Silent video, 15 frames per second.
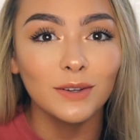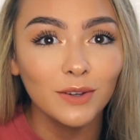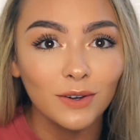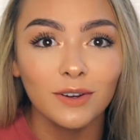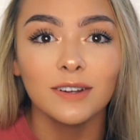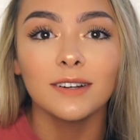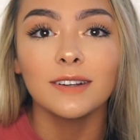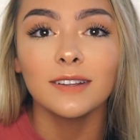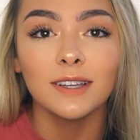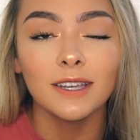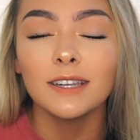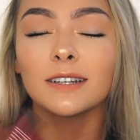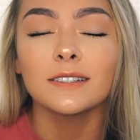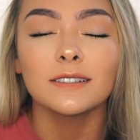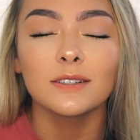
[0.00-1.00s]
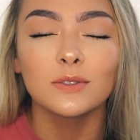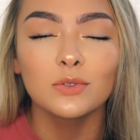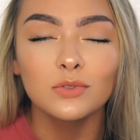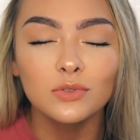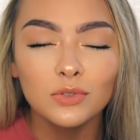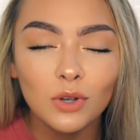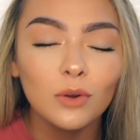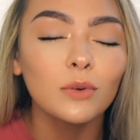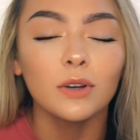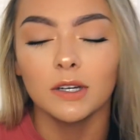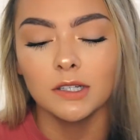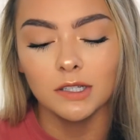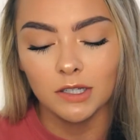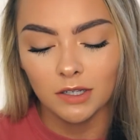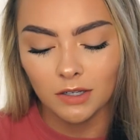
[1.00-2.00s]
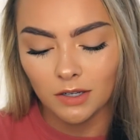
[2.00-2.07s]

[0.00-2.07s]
good. Like, it is so good.